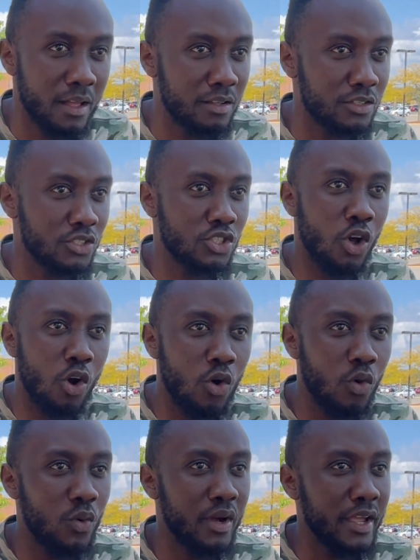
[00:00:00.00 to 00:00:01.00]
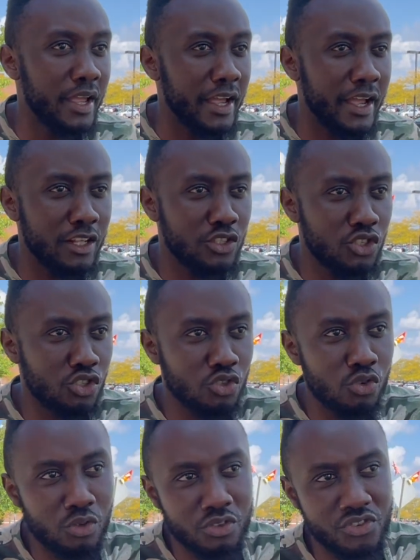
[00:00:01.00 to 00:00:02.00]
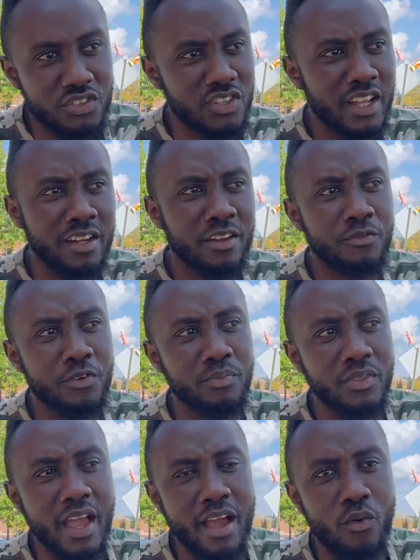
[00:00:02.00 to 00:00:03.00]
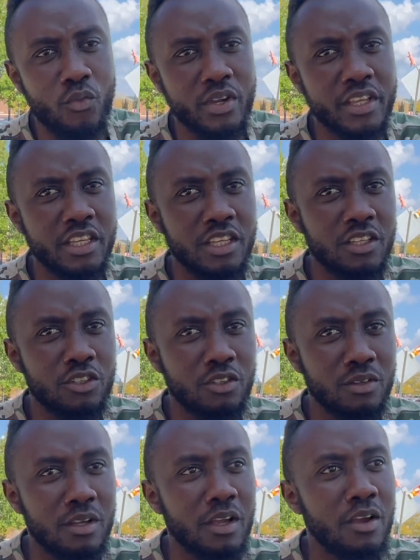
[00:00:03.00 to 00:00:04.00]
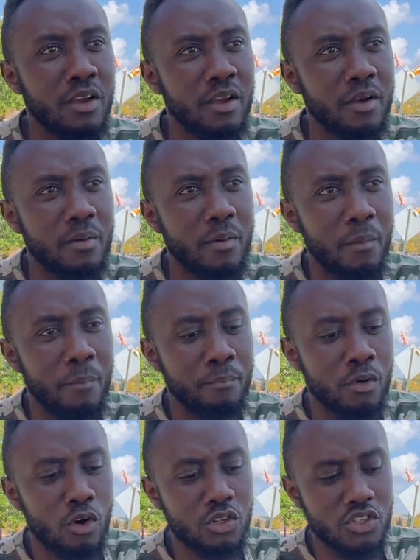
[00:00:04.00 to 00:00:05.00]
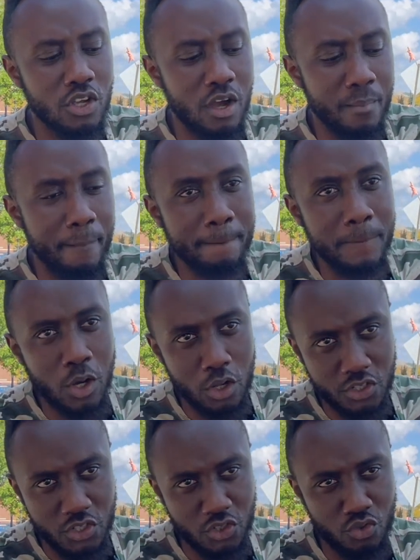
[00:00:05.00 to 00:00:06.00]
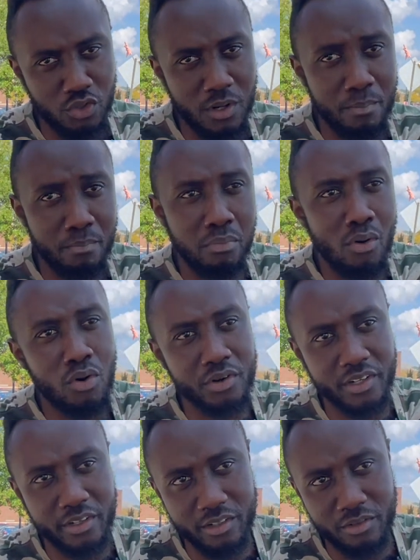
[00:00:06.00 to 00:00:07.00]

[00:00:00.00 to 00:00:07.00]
So it's just Google Translate. And then from there, we booked a bus to the border